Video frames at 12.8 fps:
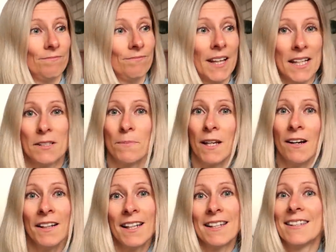let's be
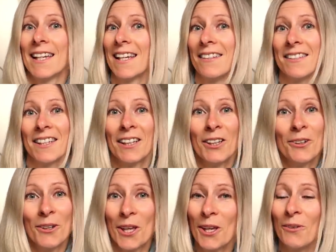honest, they still
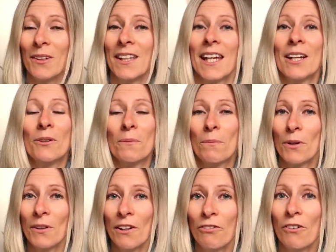look cute, they look
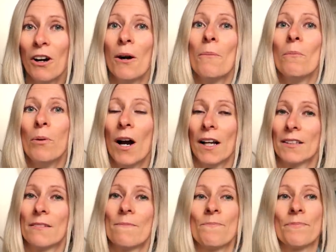beautiful, but
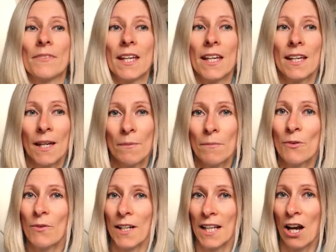they can be
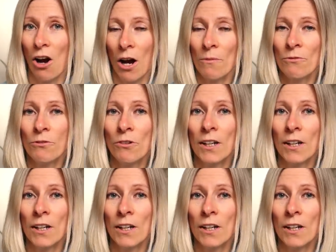very harmful.